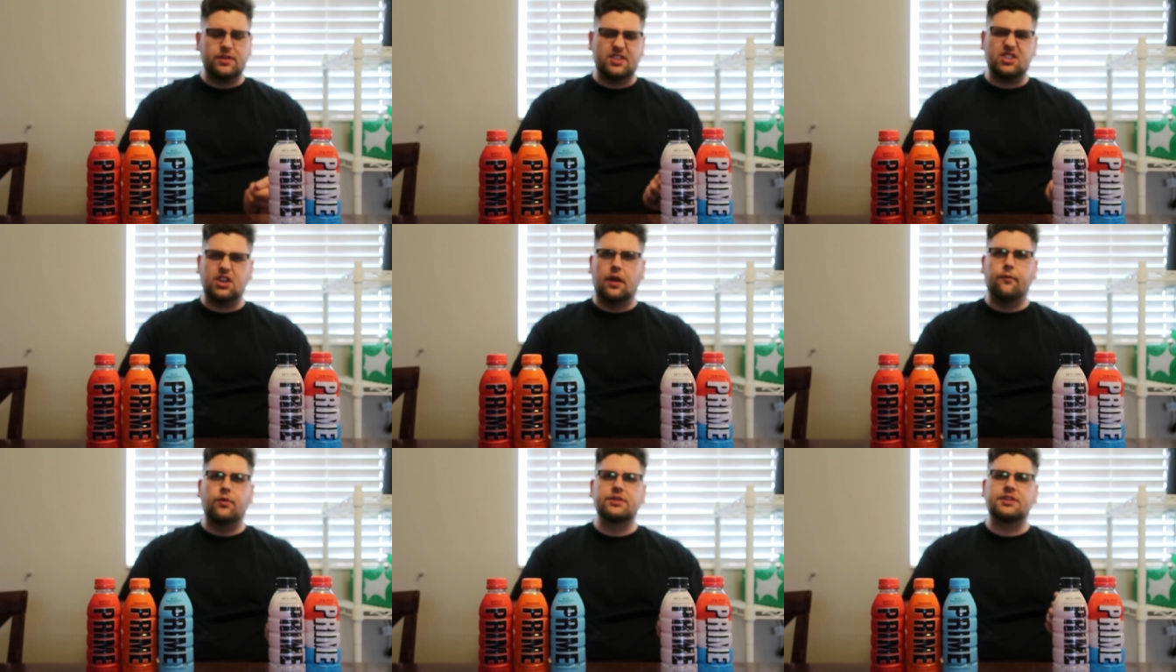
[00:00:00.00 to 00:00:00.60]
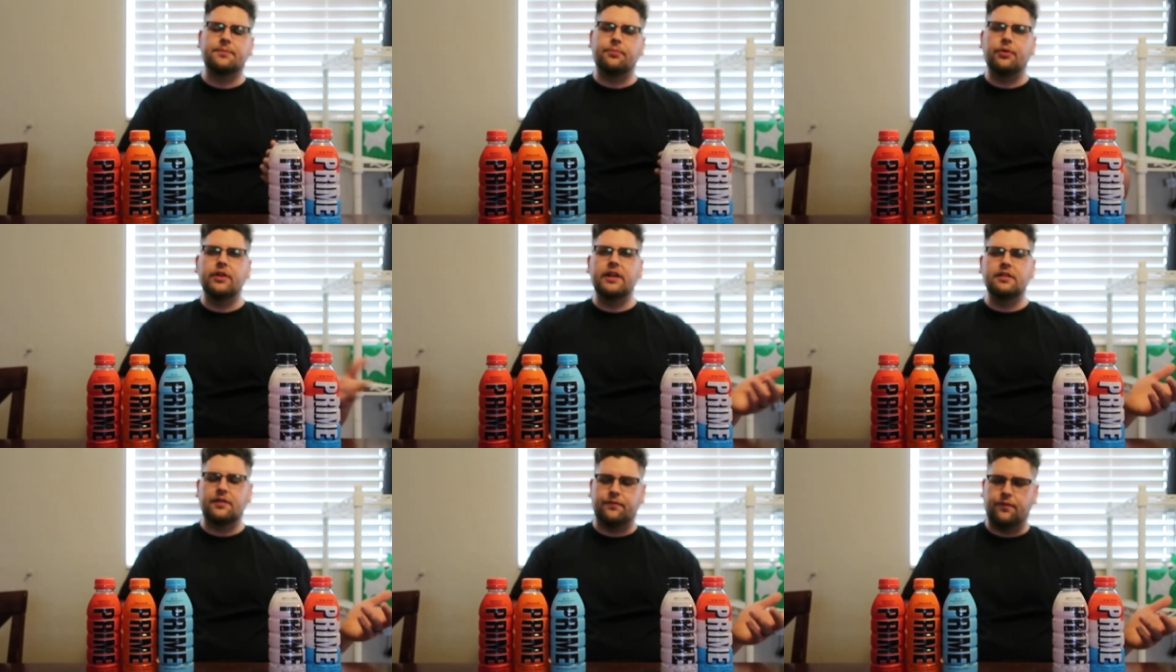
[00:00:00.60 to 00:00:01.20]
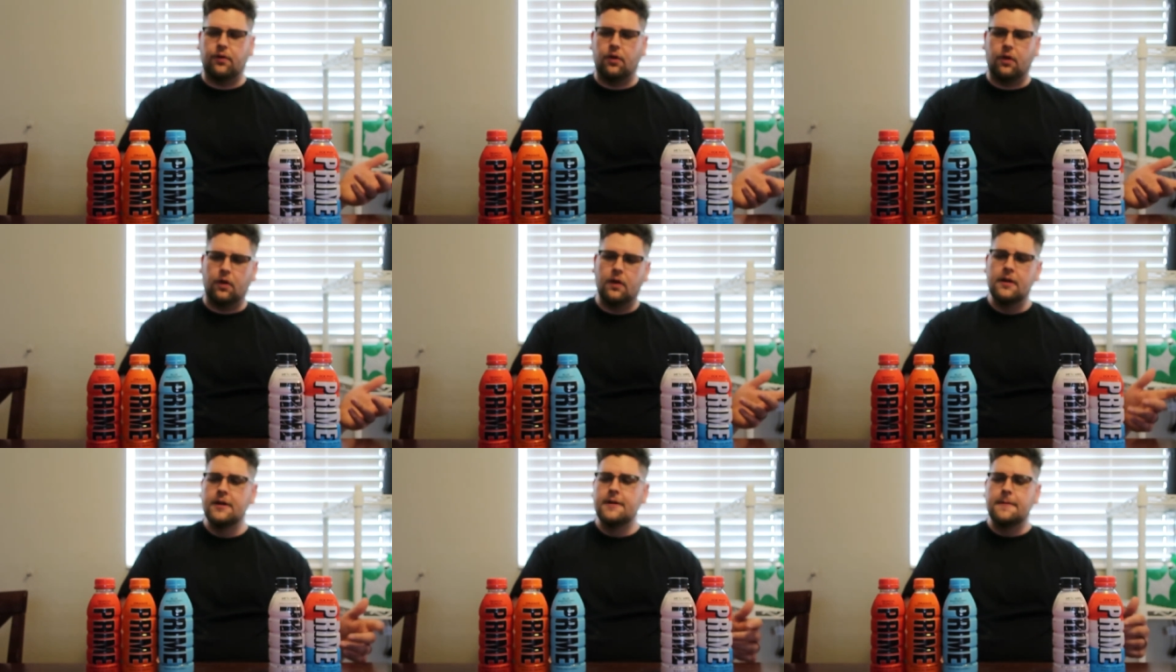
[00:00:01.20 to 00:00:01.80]
The shelf was completely
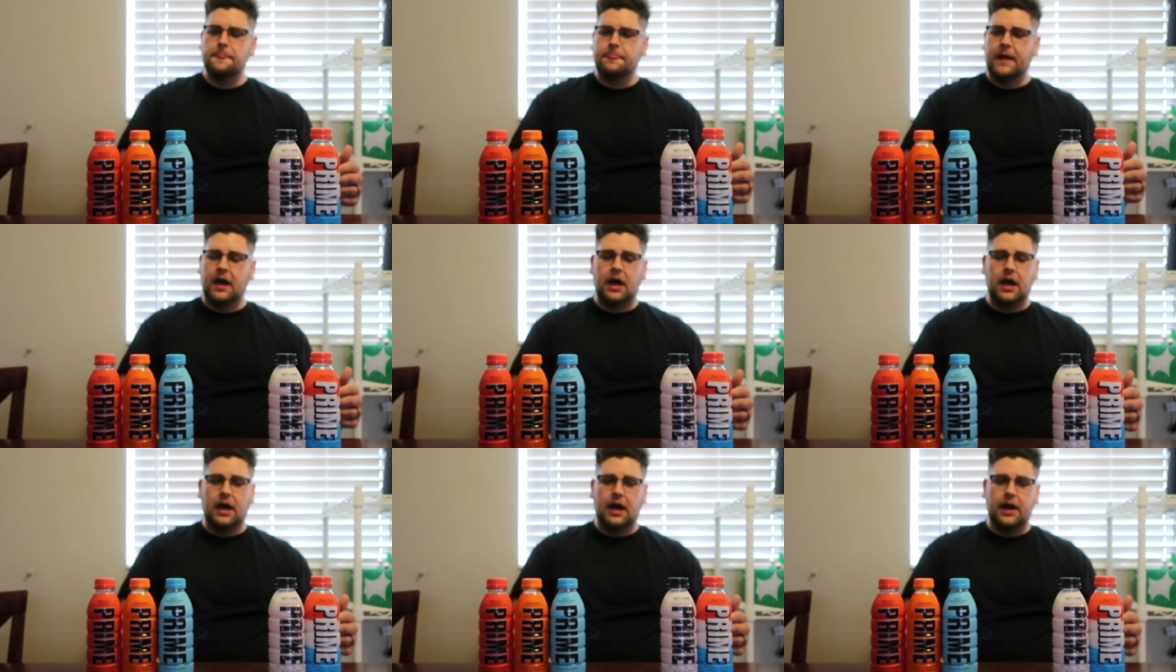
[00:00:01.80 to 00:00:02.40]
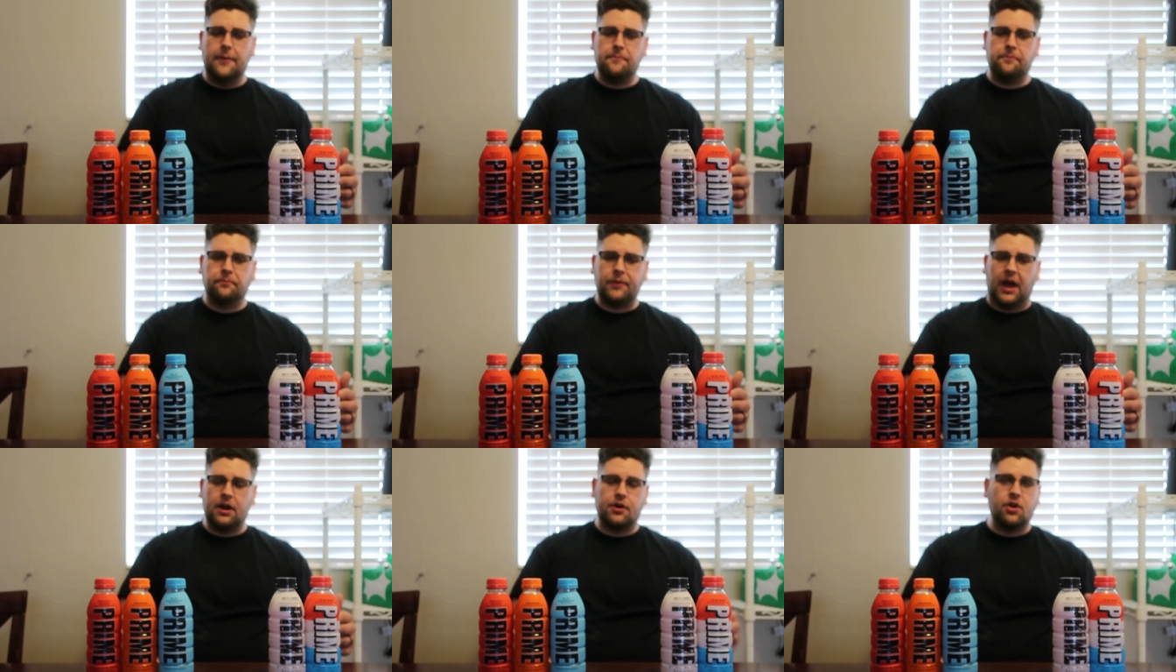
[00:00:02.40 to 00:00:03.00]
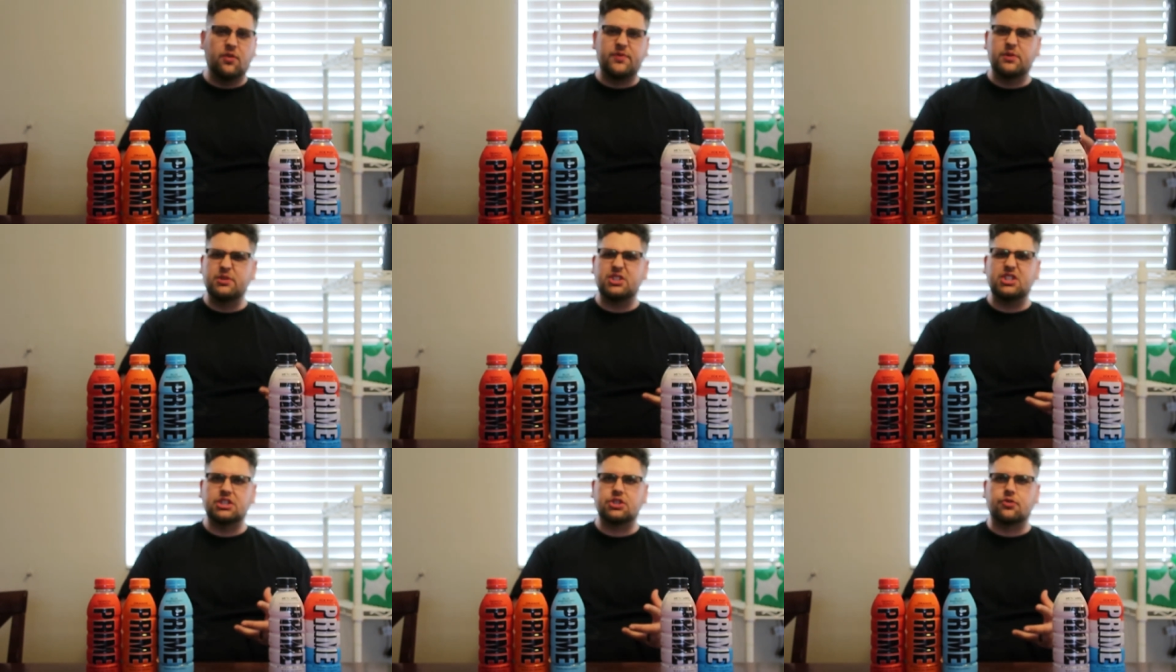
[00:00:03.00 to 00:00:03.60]
full um, I don't know if it
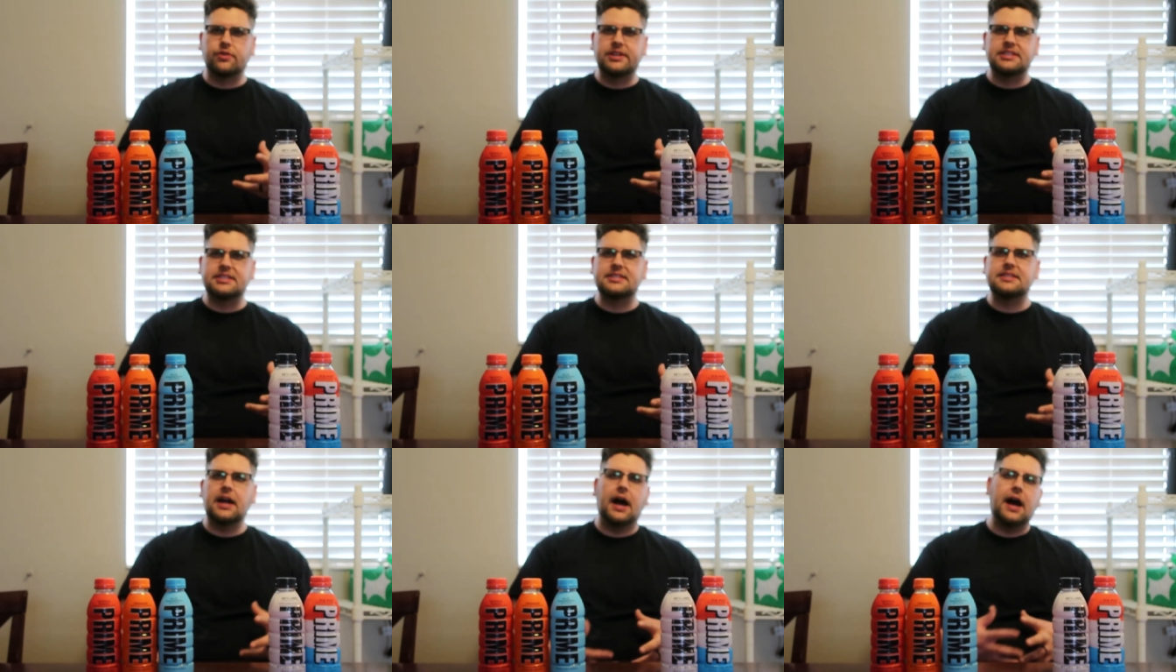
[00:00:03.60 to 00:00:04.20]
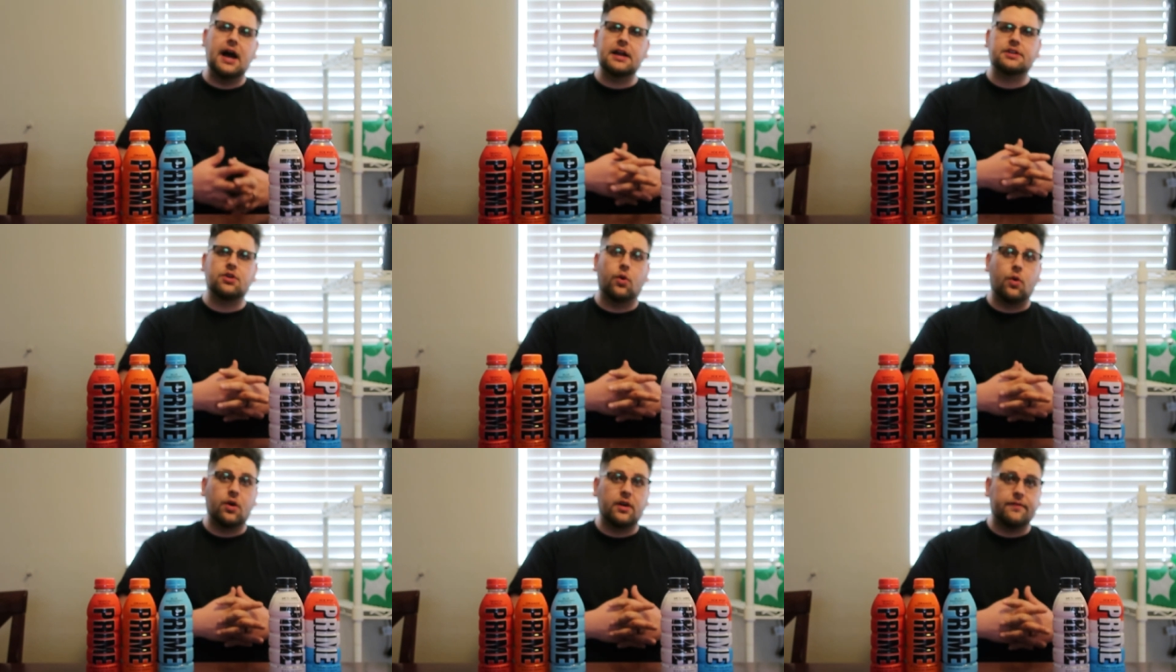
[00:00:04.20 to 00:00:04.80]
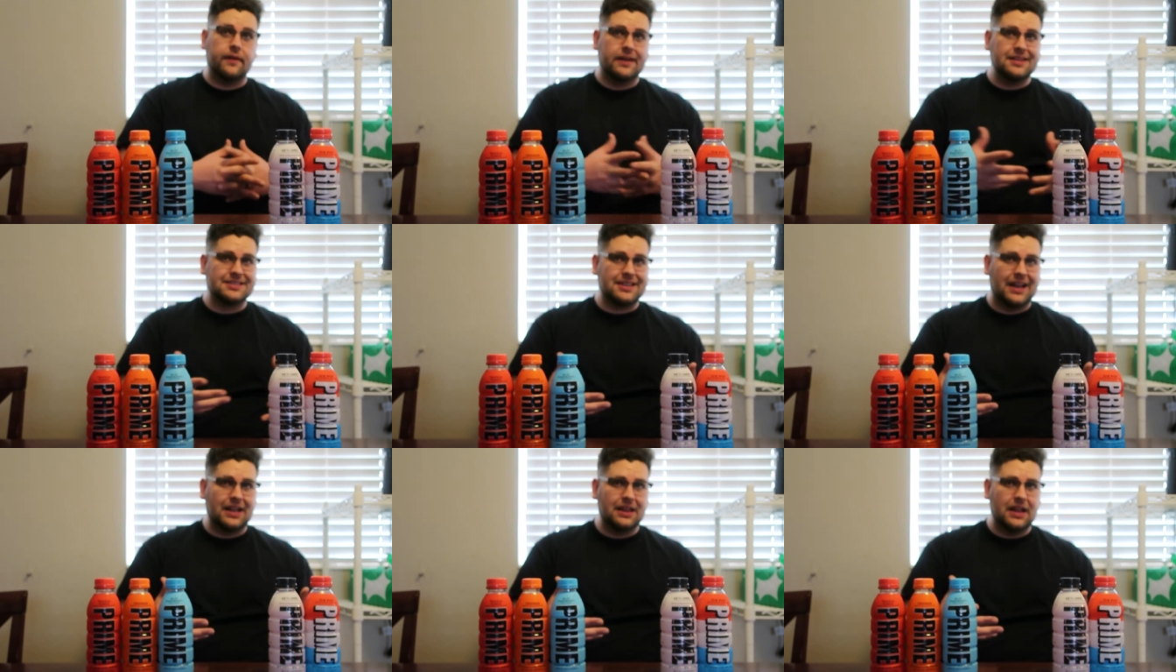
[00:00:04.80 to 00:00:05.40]
was just restocked or if I
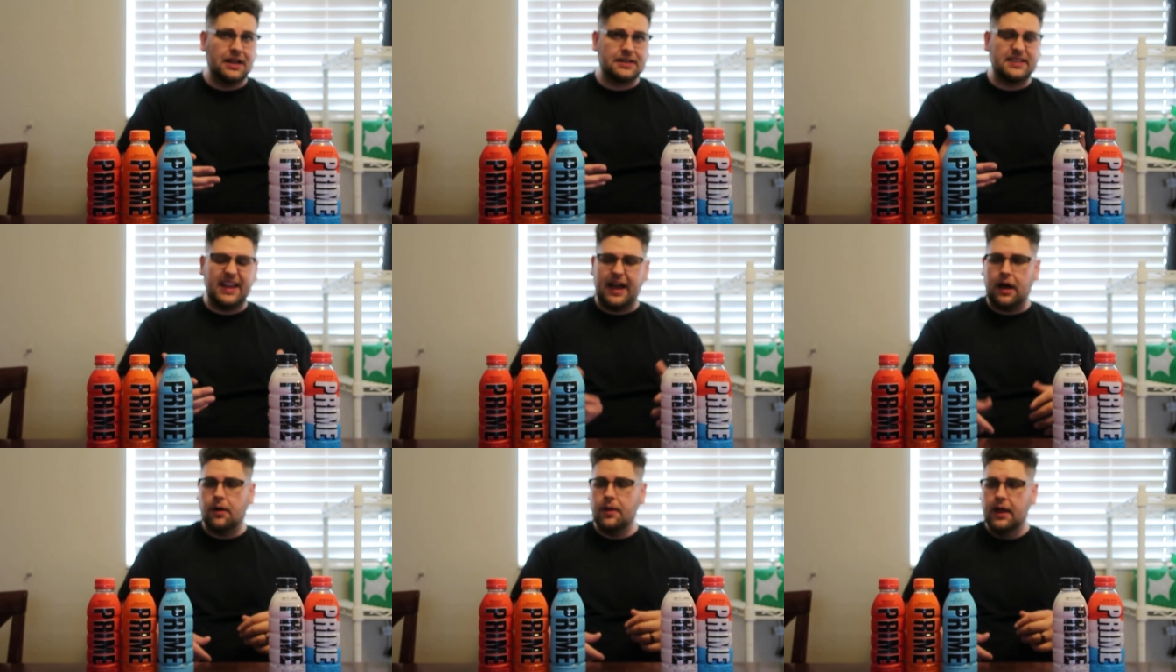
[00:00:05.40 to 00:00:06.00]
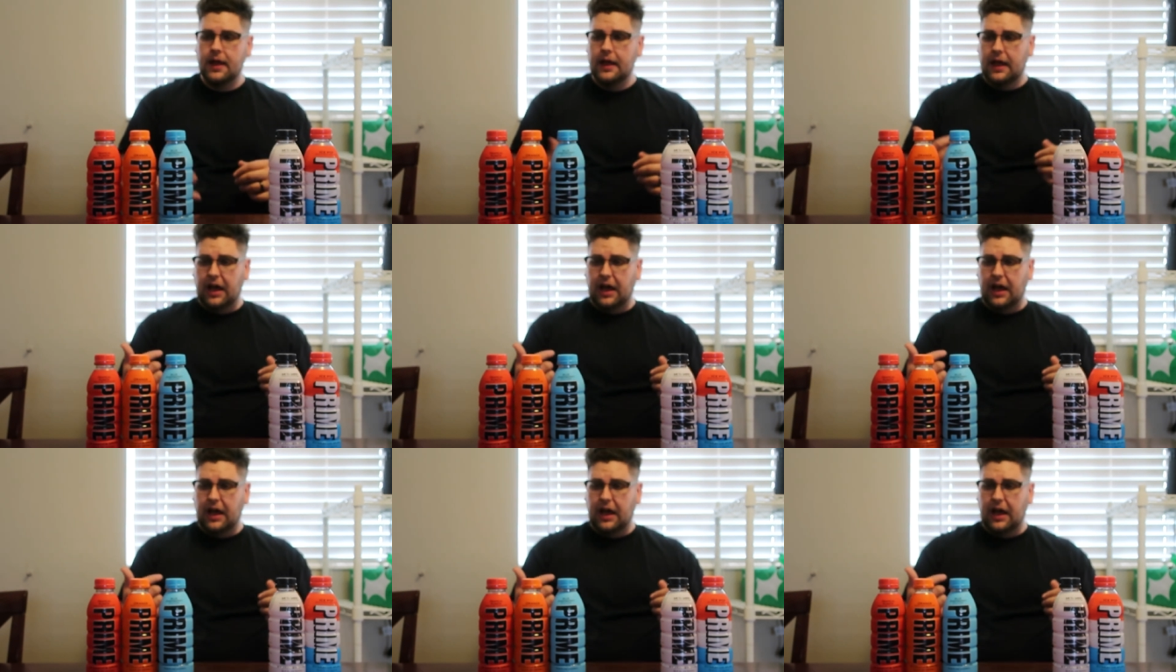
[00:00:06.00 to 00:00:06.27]
just kind of lucked out.